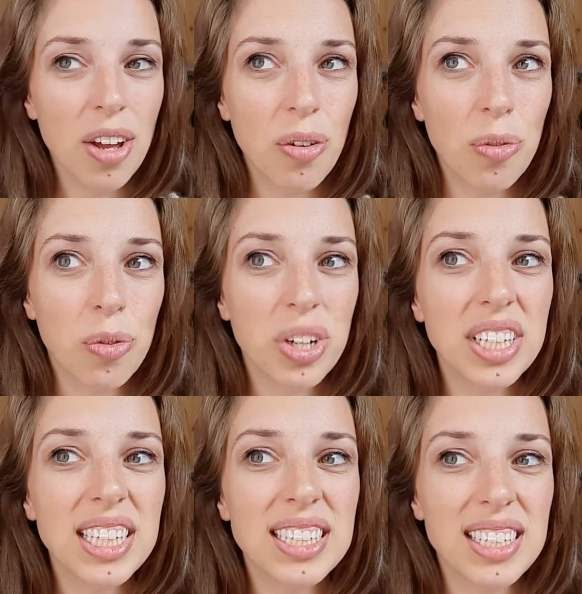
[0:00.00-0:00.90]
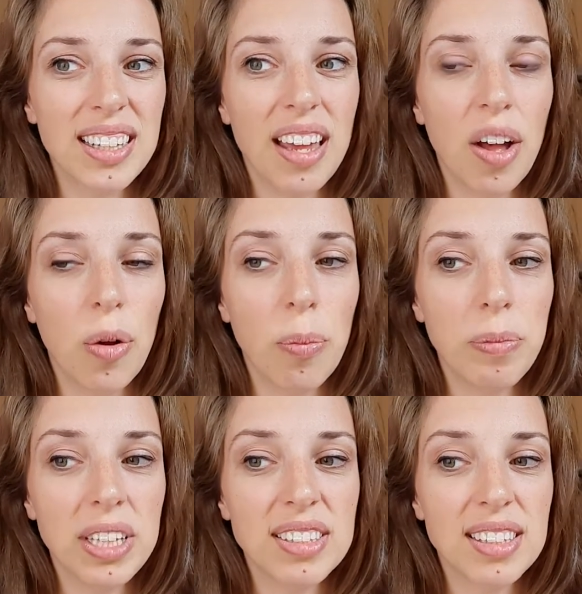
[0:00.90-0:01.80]
really did help
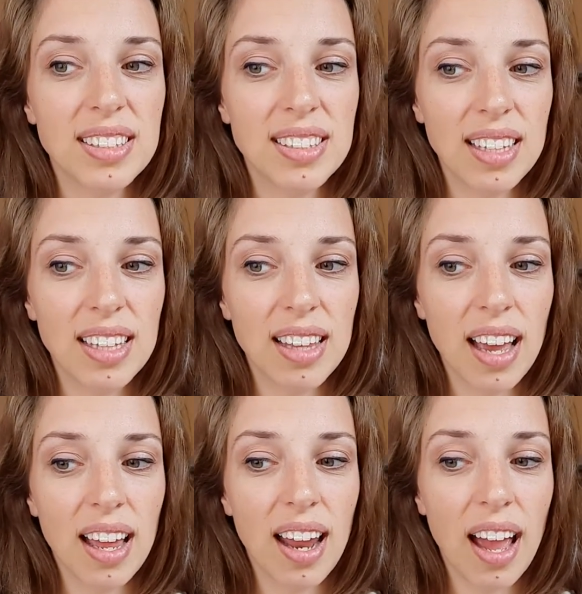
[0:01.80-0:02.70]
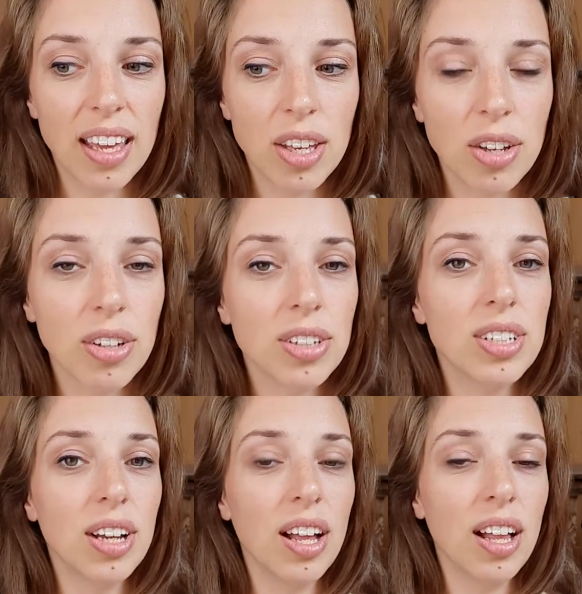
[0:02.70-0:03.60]
me to see that I
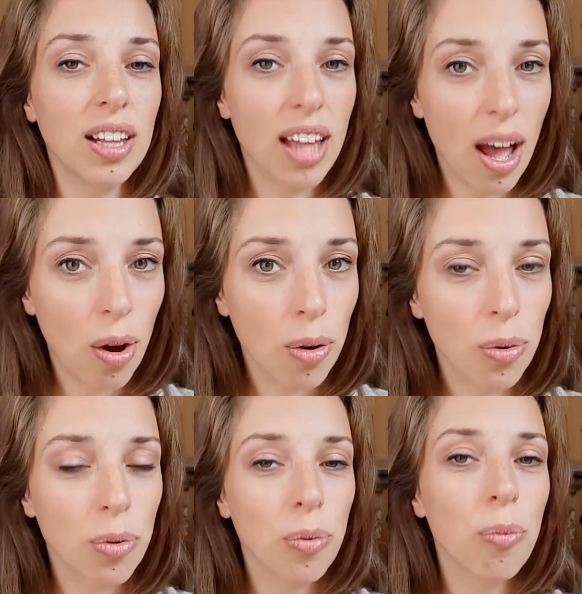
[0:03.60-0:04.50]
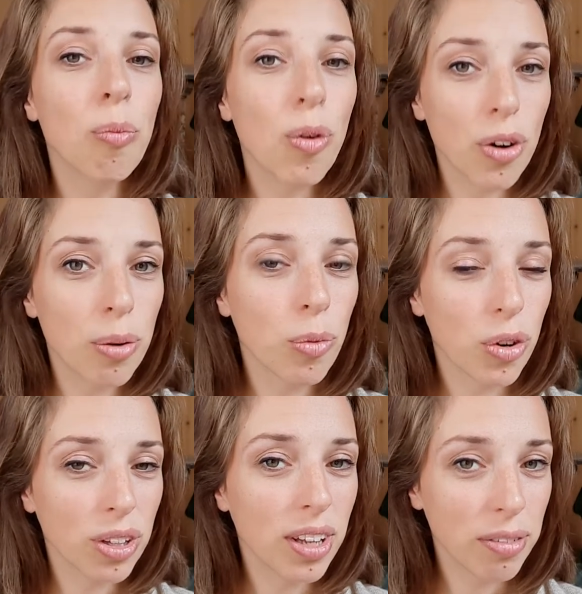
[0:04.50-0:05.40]
could allow more and more
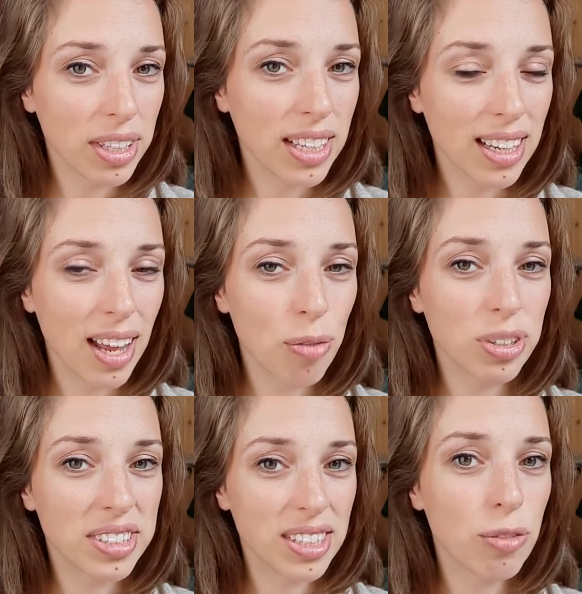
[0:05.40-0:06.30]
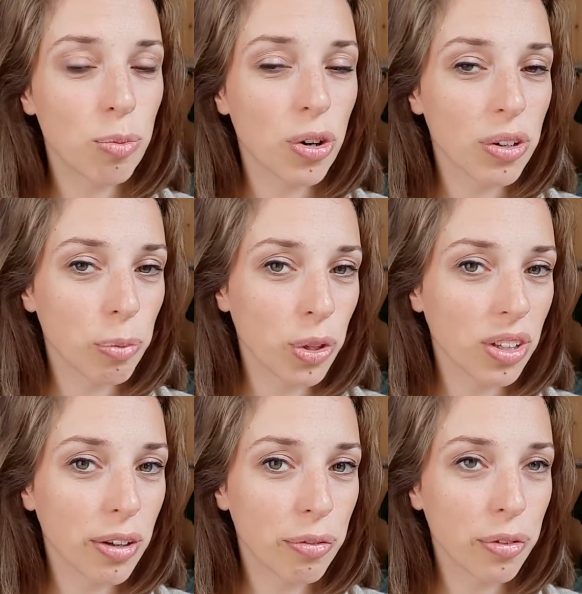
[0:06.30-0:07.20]
love in and receive more and more
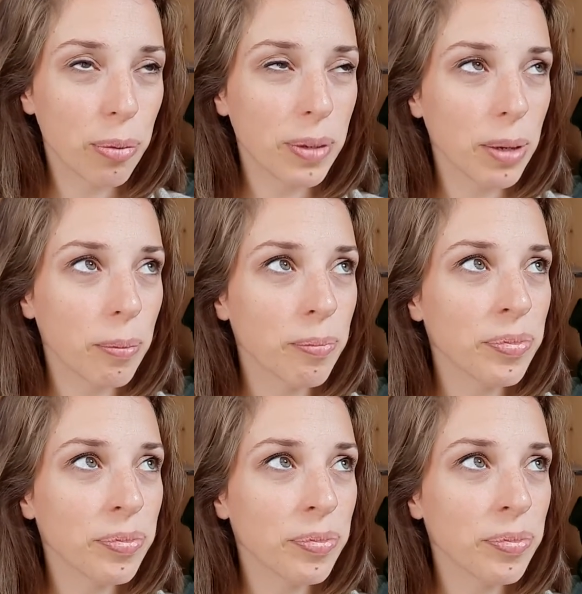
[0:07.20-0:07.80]
love from him.